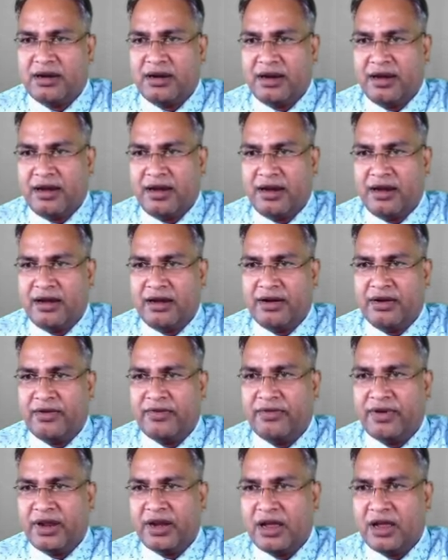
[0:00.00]
and
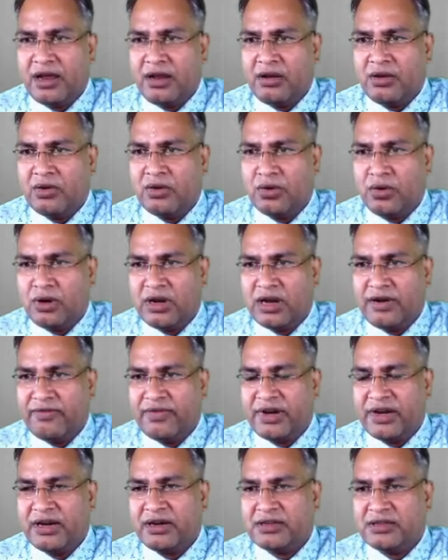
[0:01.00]
when I go left
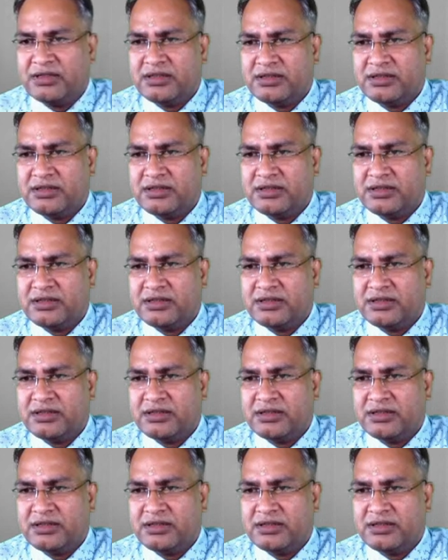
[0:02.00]
hand